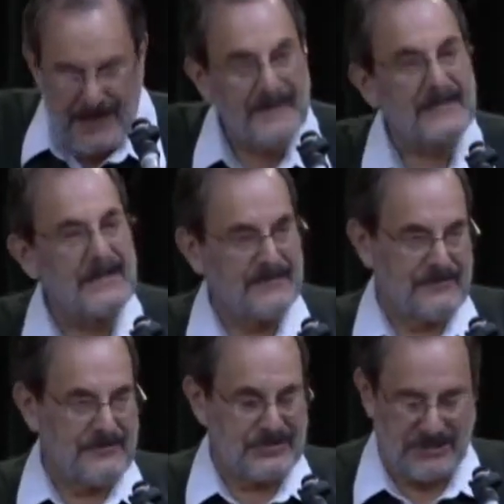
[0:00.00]
And the
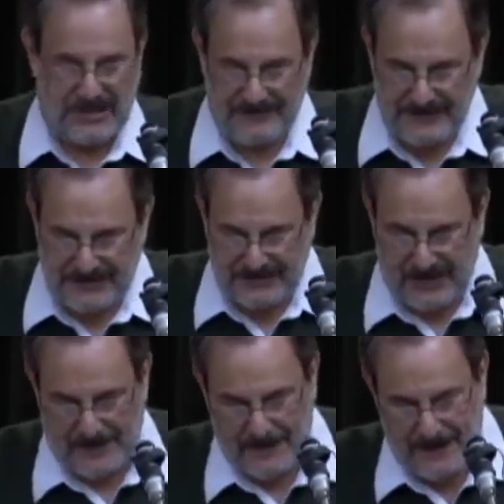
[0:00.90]
governor's office
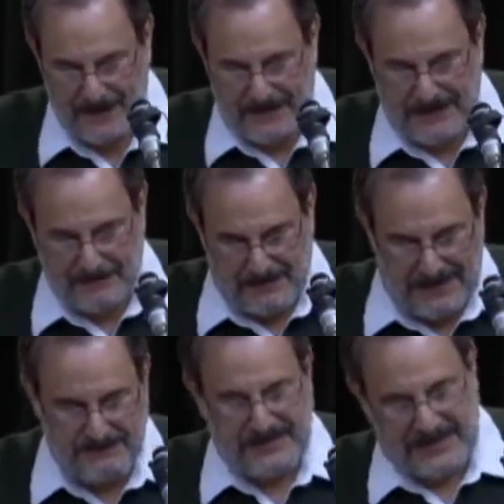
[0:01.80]
thought it
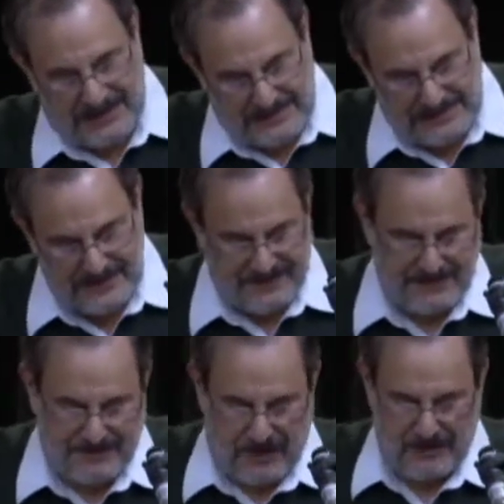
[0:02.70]
might be nice
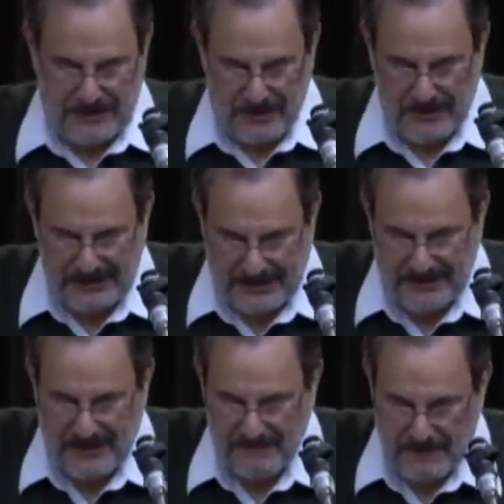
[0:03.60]
if the Poet
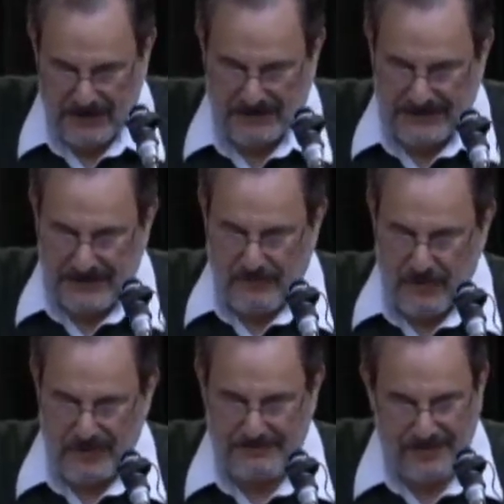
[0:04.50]
Laureate of Maryland
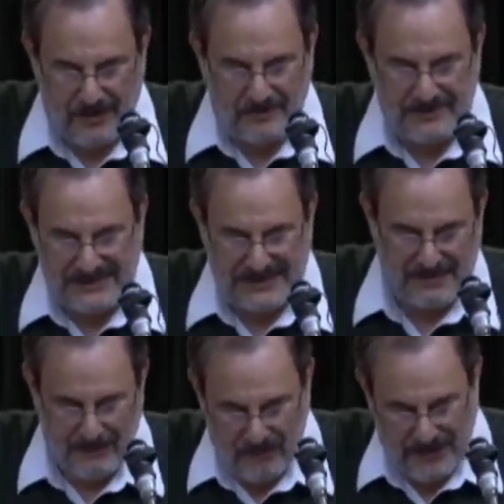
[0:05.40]
wrote a poem to
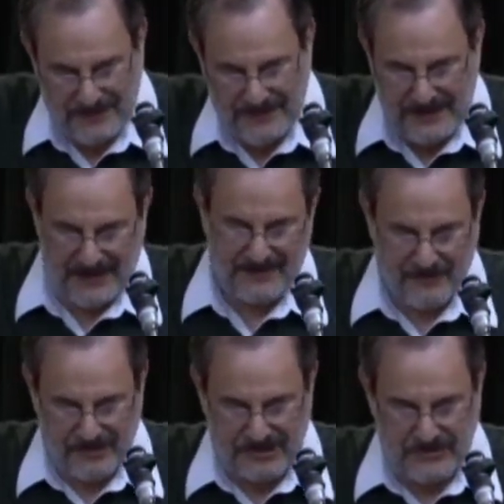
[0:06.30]
commemorate the
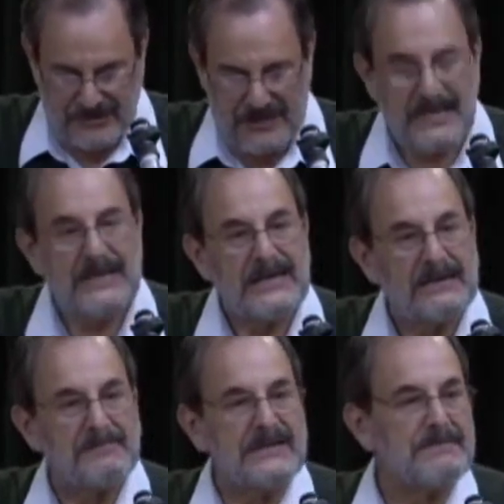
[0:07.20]
anniversary
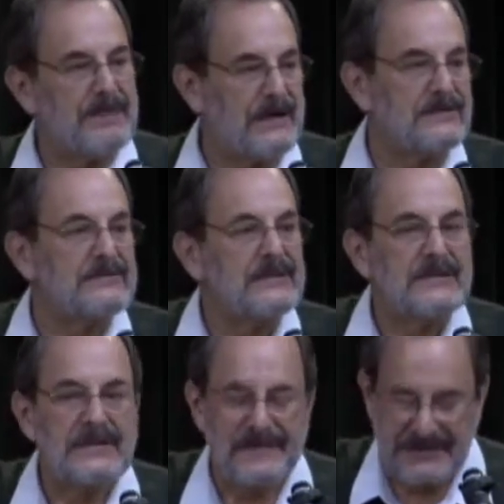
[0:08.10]
and be a part
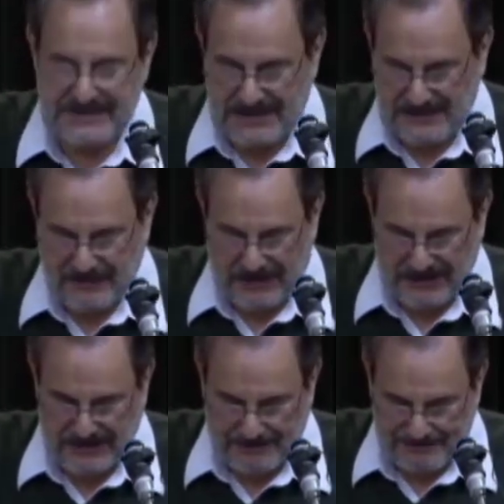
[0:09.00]
of the
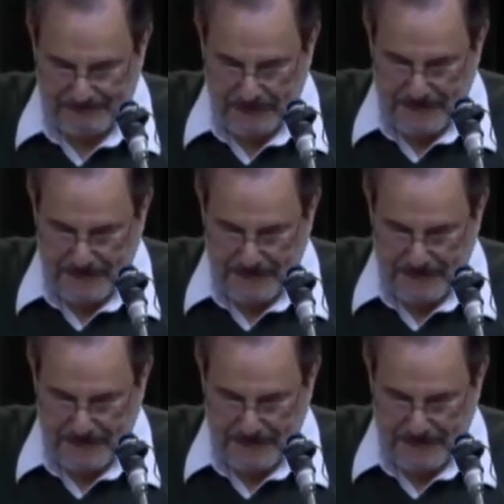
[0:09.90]
celebration.